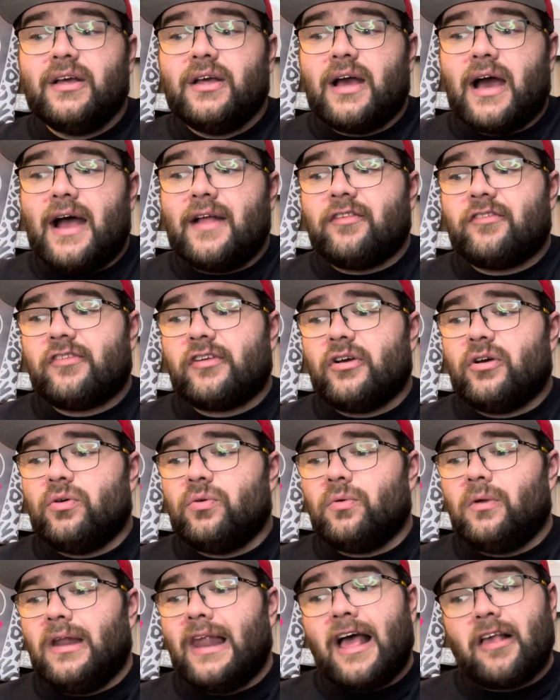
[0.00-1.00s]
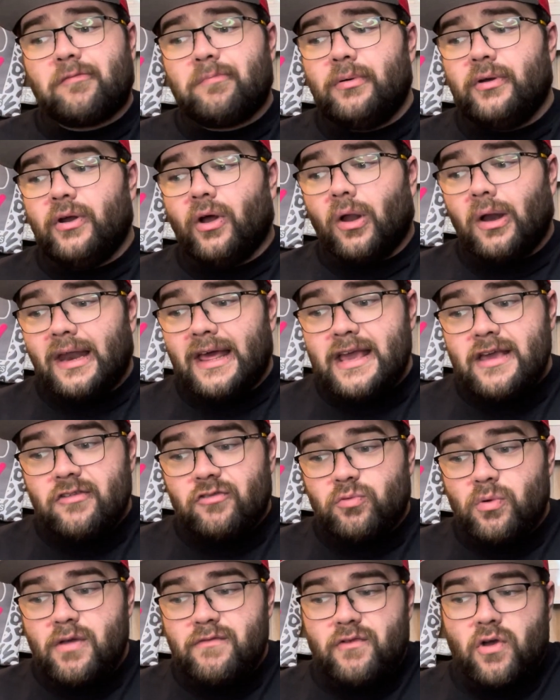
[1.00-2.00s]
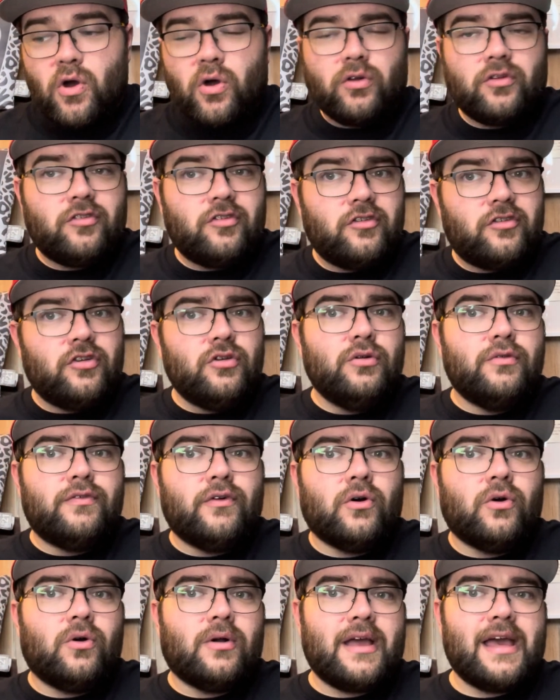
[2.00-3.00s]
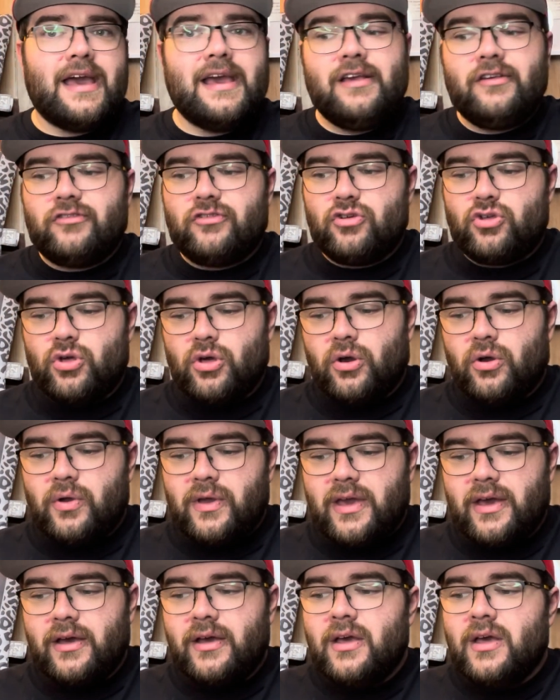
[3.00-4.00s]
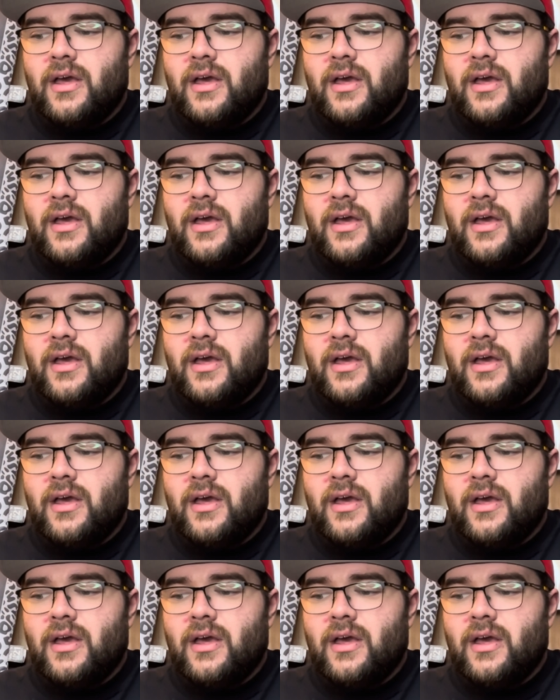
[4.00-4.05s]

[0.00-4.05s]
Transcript: And so, last but not least, we've got 2 4Ks to show you,